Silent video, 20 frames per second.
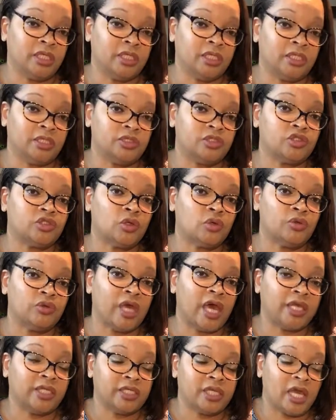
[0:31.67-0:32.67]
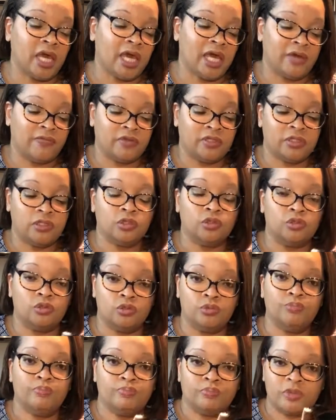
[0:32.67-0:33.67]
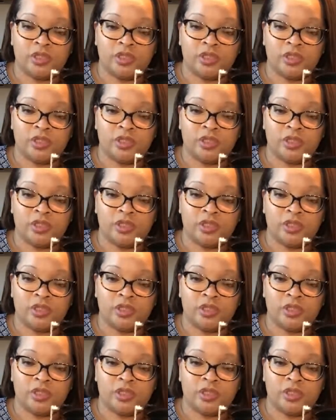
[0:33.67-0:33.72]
in so that it'll have a little